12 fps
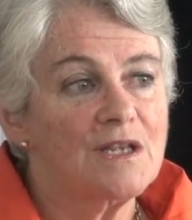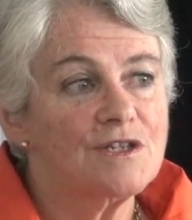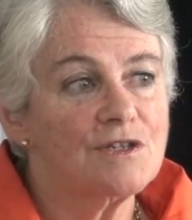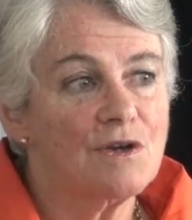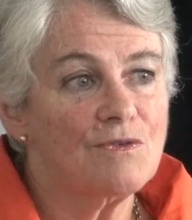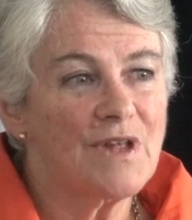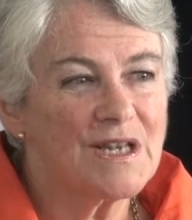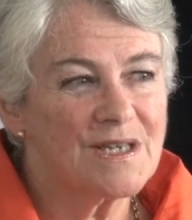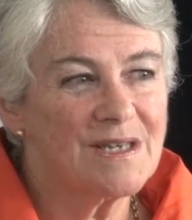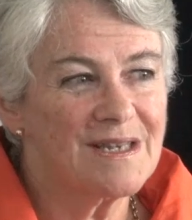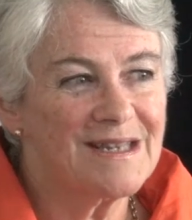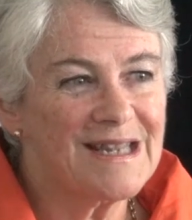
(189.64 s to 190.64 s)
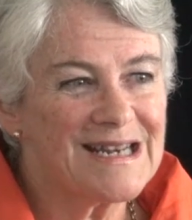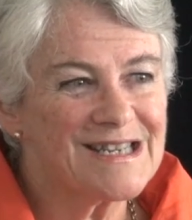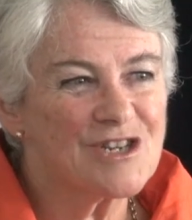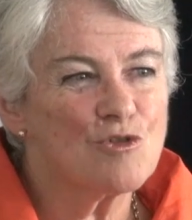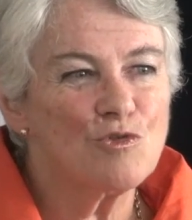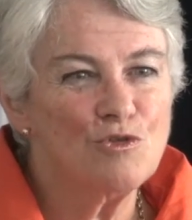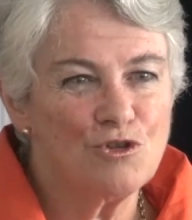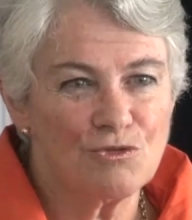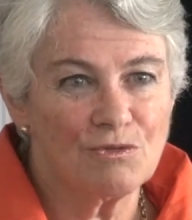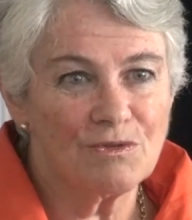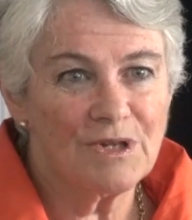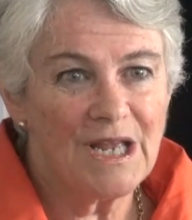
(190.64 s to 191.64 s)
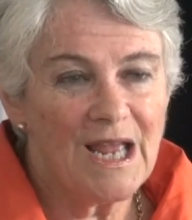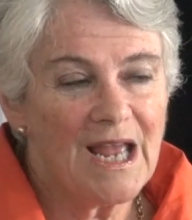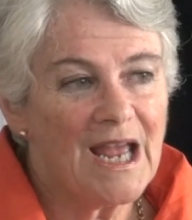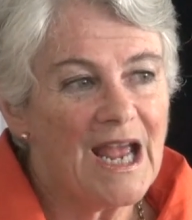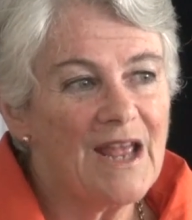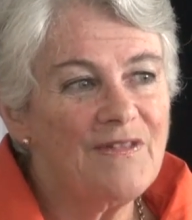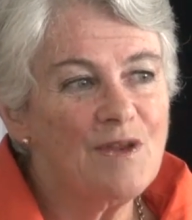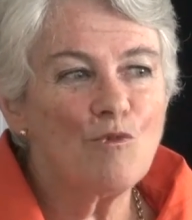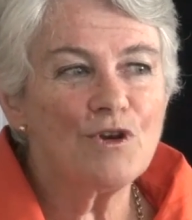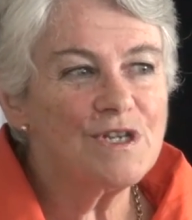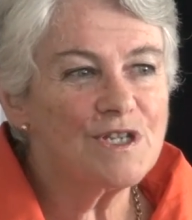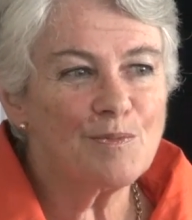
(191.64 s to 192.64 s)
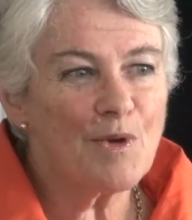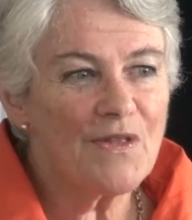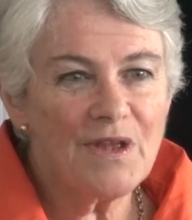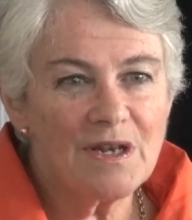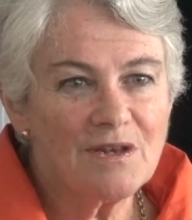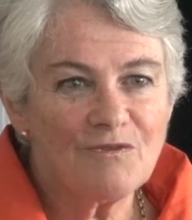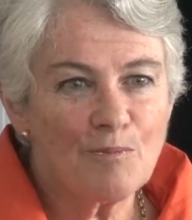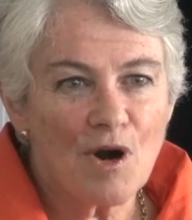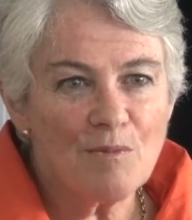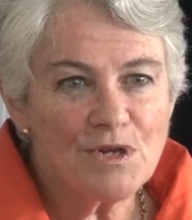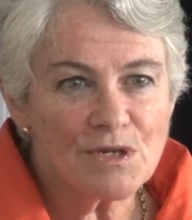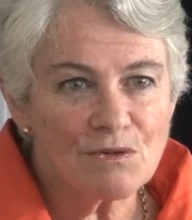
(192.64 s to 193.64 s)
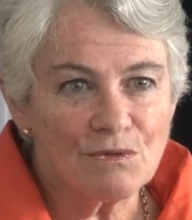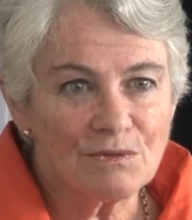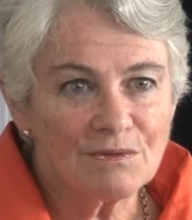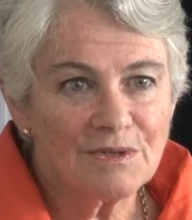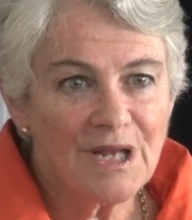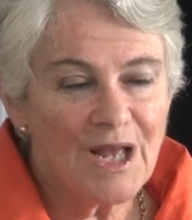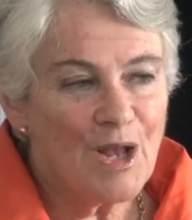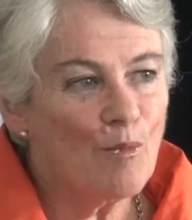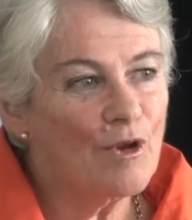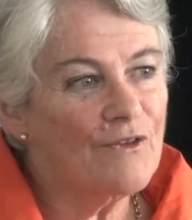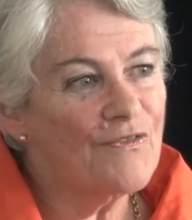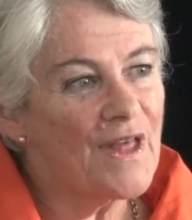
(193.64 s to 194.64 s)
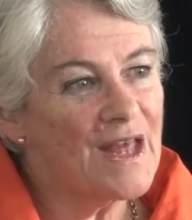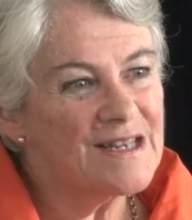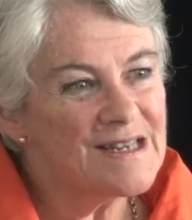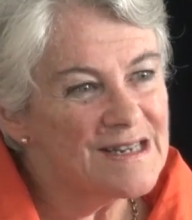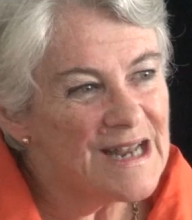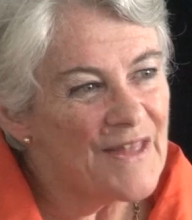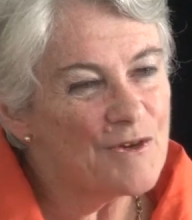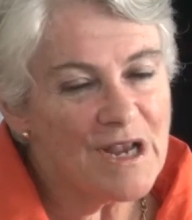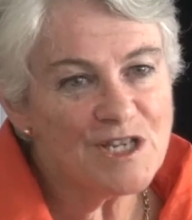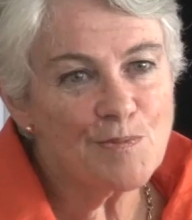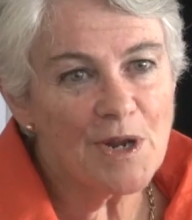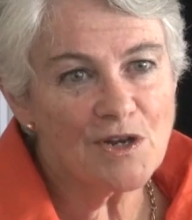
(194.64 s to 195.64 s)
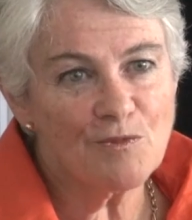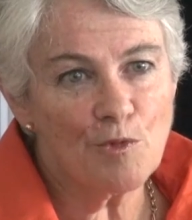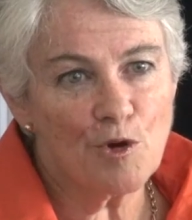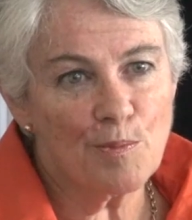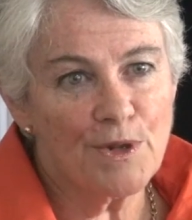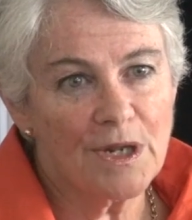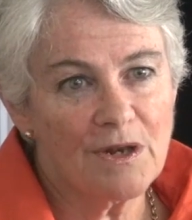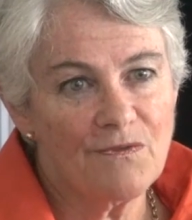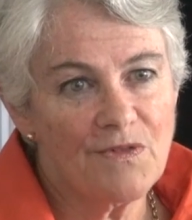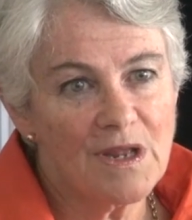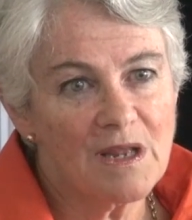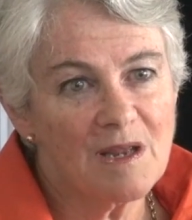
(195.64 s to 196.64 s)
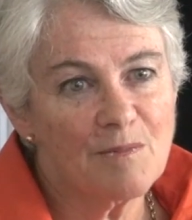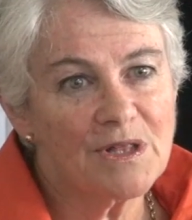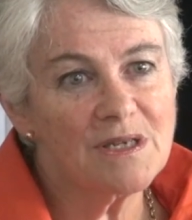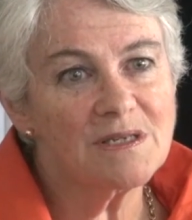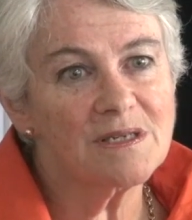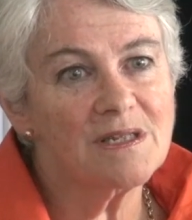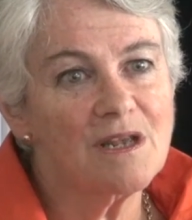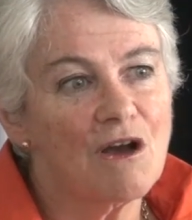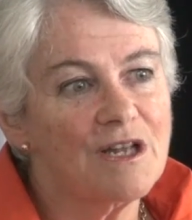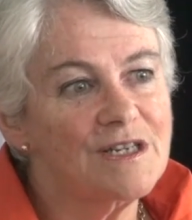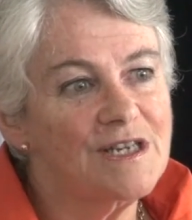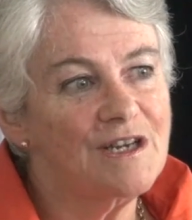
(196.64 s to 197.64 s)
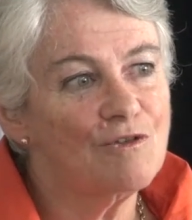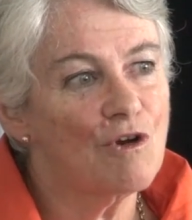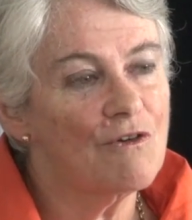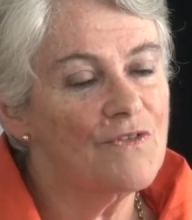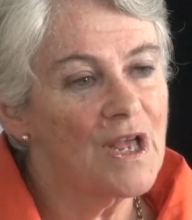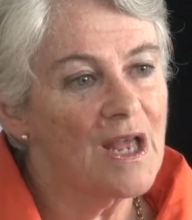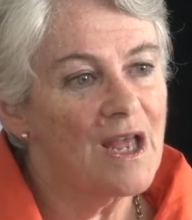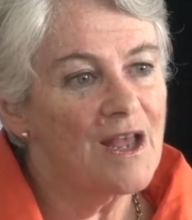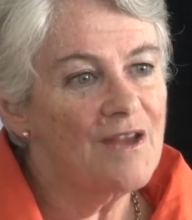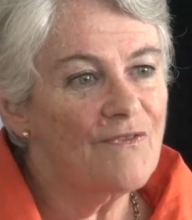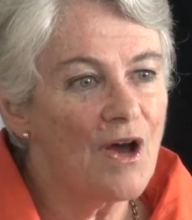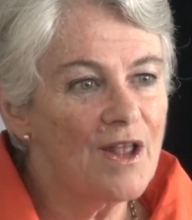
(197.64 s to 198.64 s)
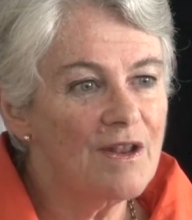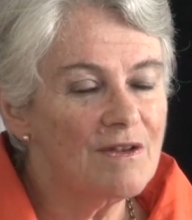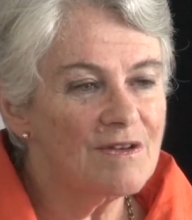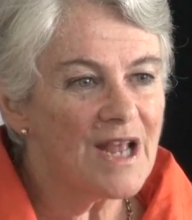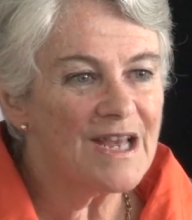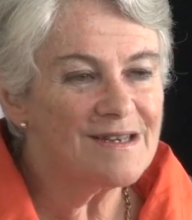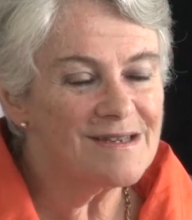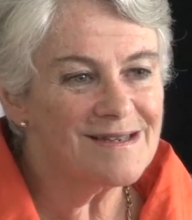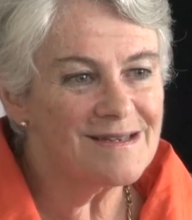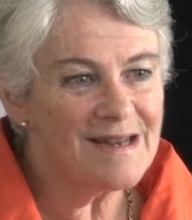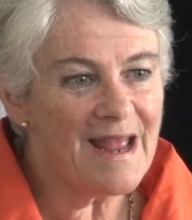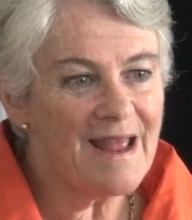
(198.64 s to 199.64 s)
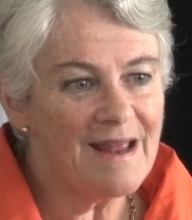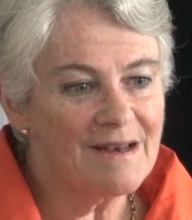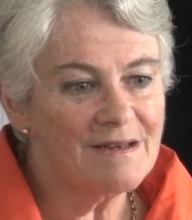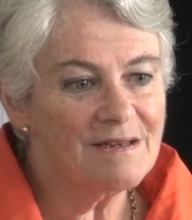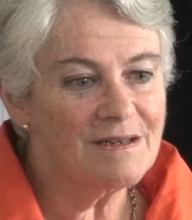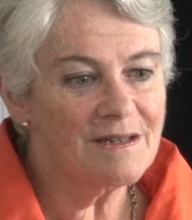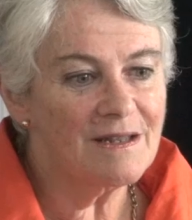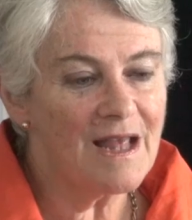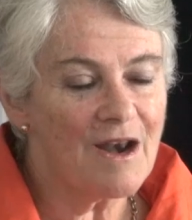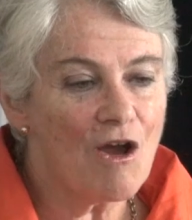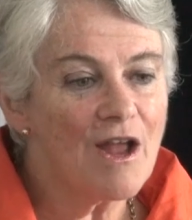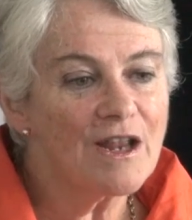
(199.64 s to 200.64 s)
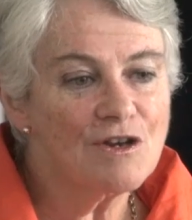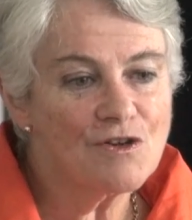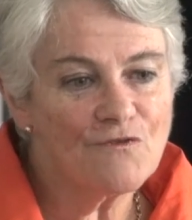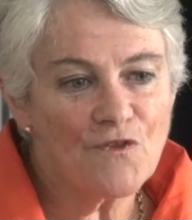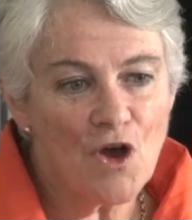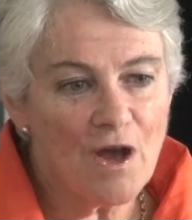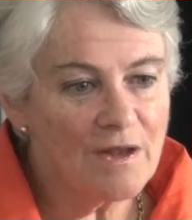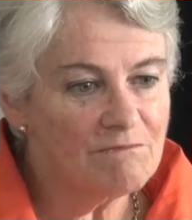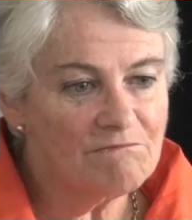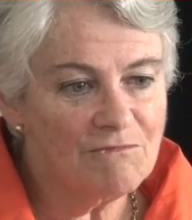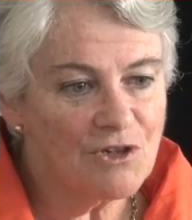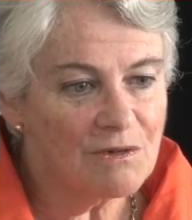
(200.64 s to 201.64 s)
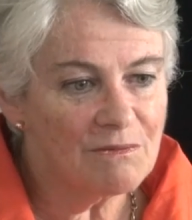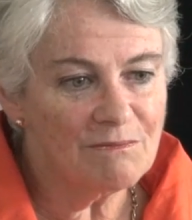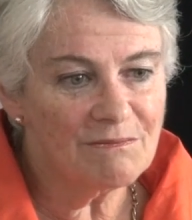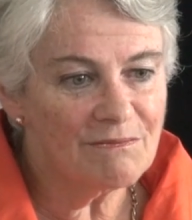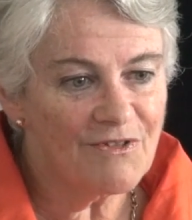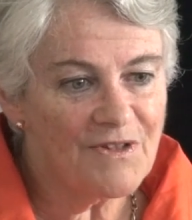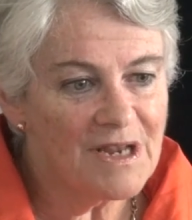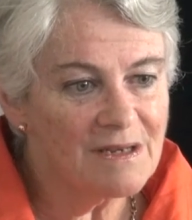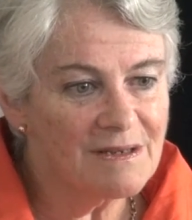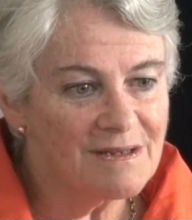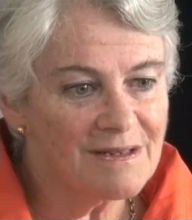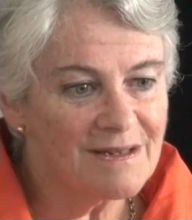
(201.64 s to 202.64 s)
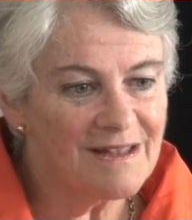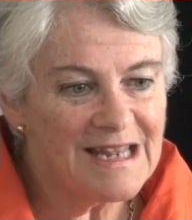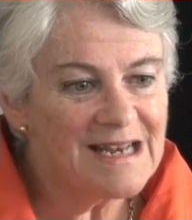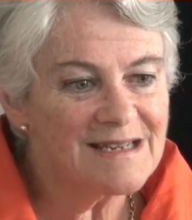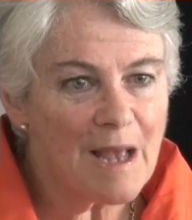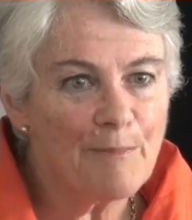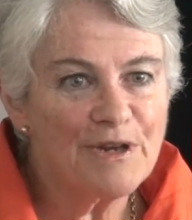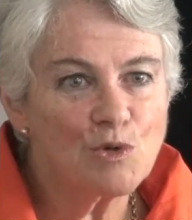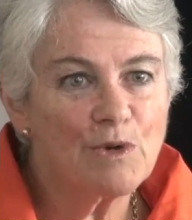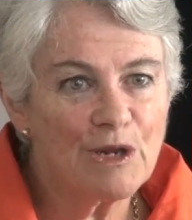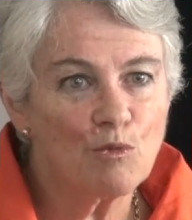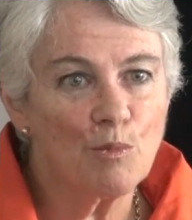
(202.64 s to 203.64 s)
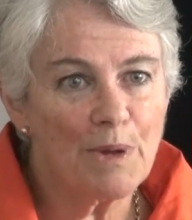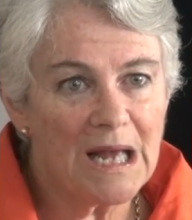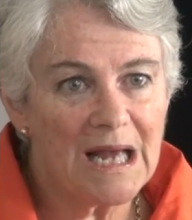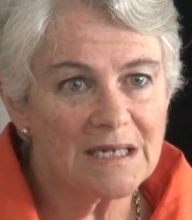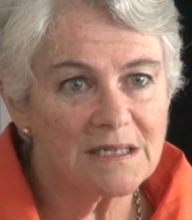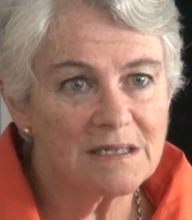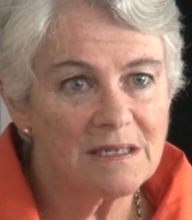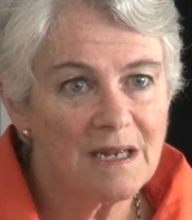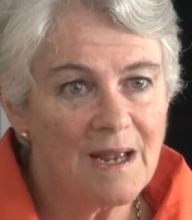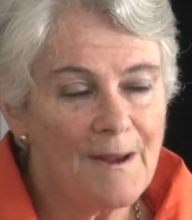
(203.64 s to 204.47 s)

So that's crucial. And then what is it by the end of primary school? Well, if that's another aspect of multiplicative thinking, but this is the idea of, if I understand that I can divide, you know, things up into equal parts,